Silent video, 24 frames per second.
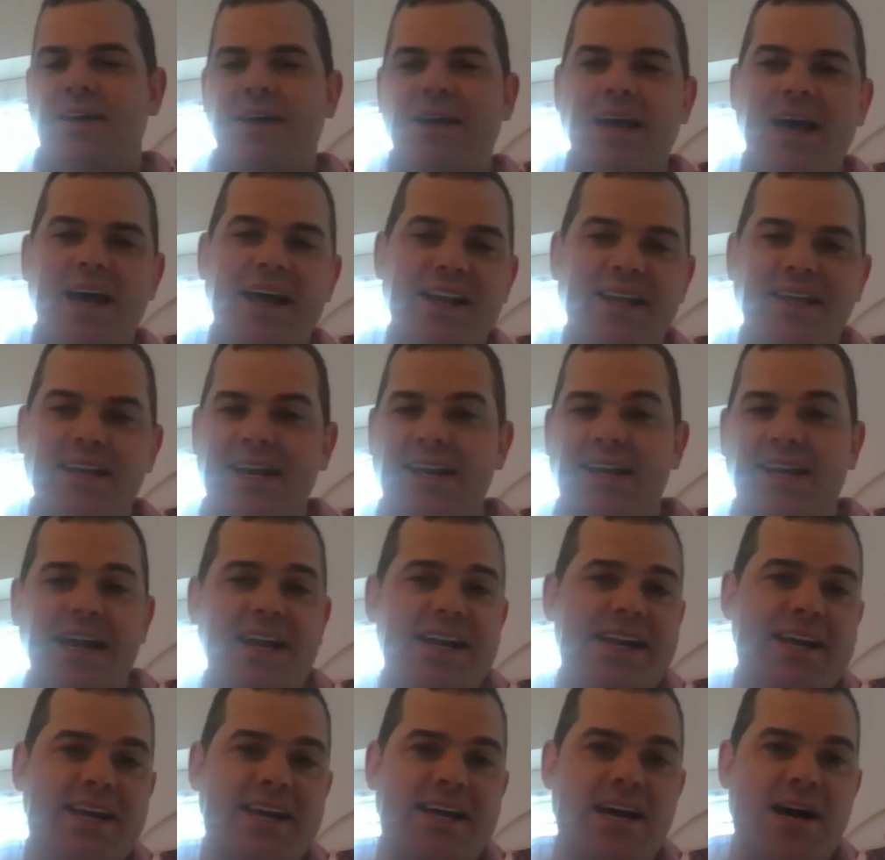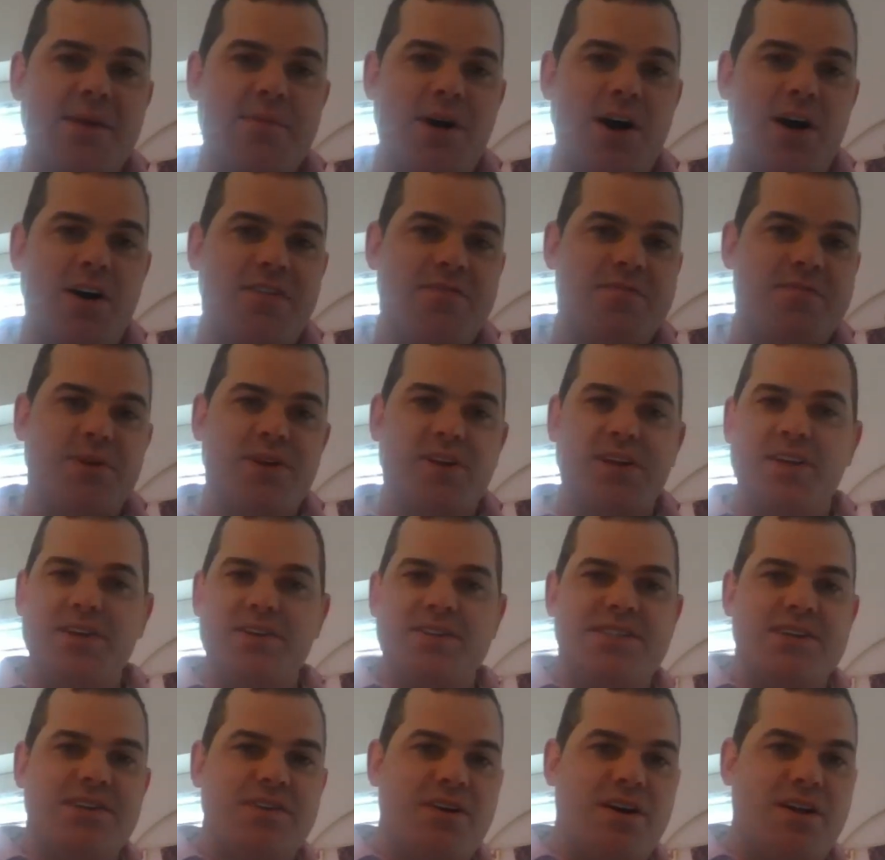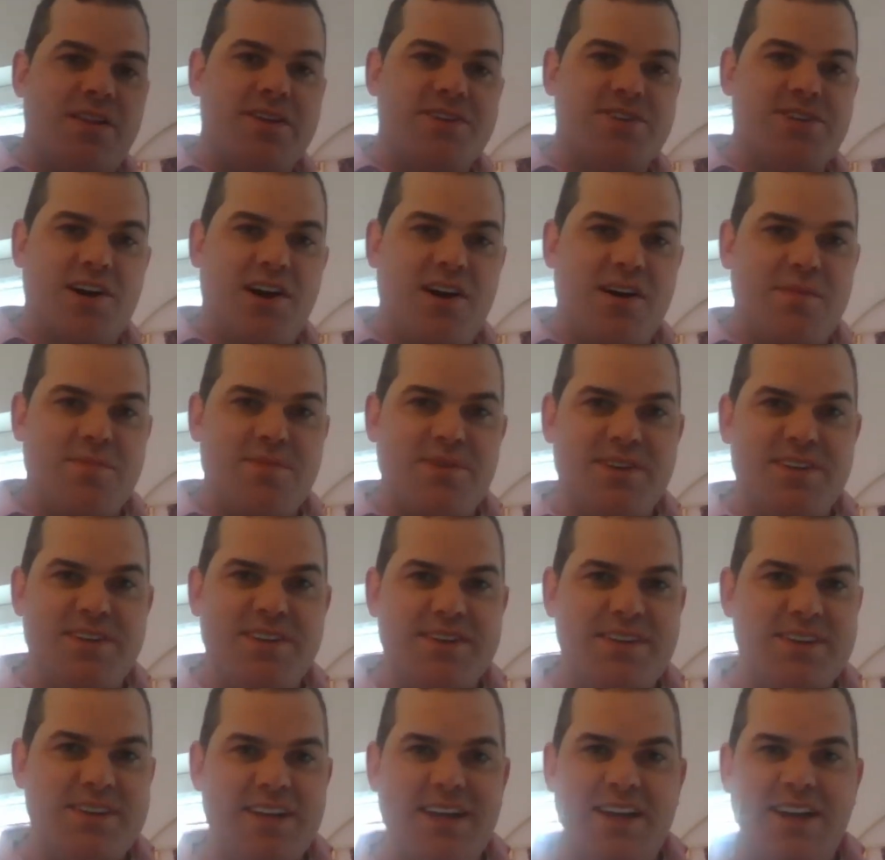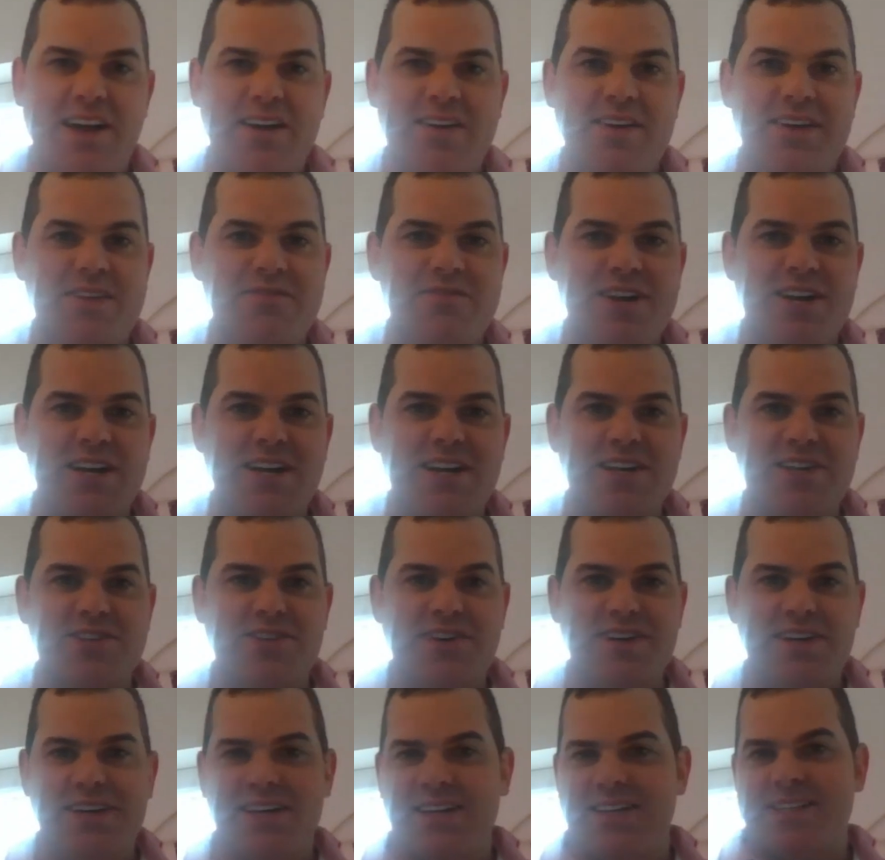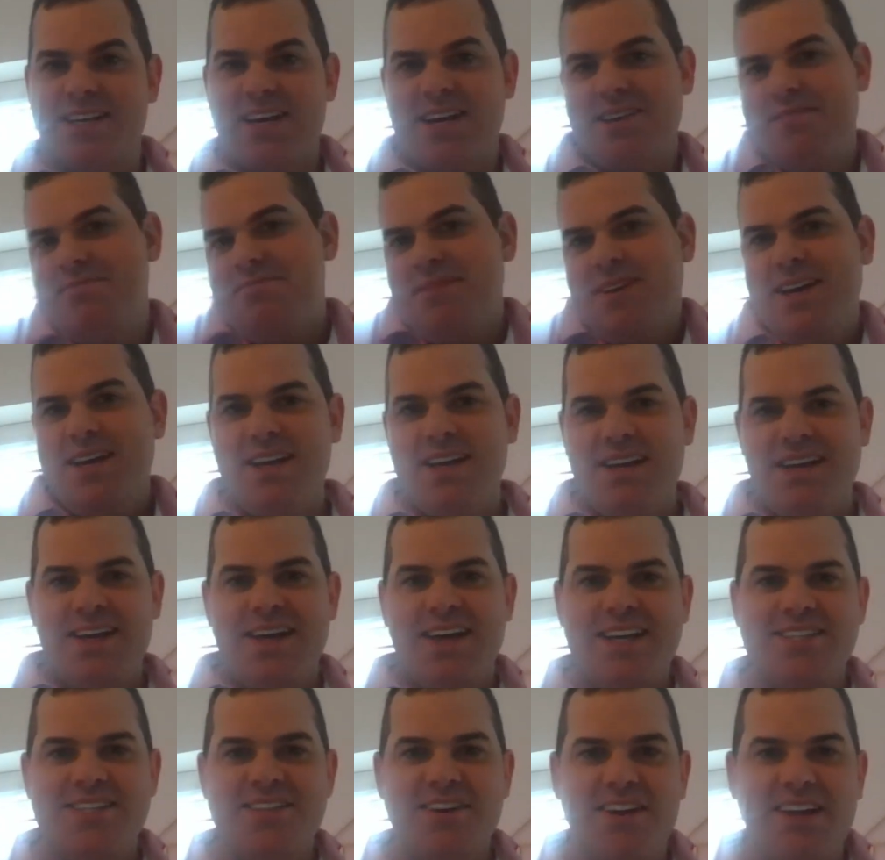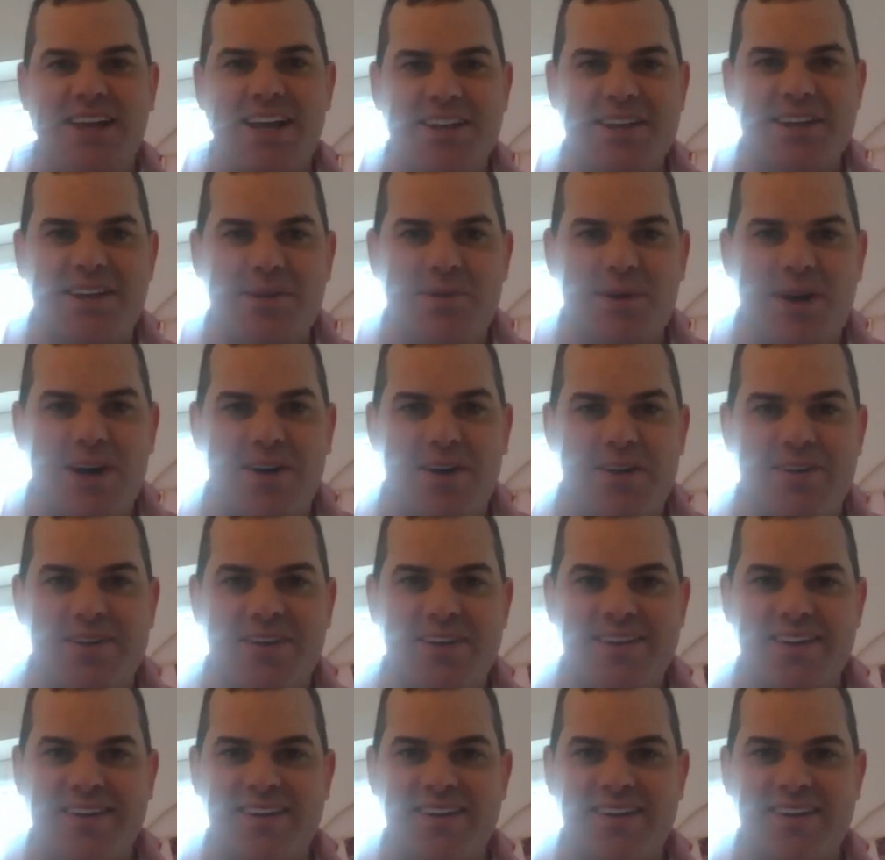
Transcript: it didn't come off, but you still got the job, and you really enjoyed it. So it's not the end of the world.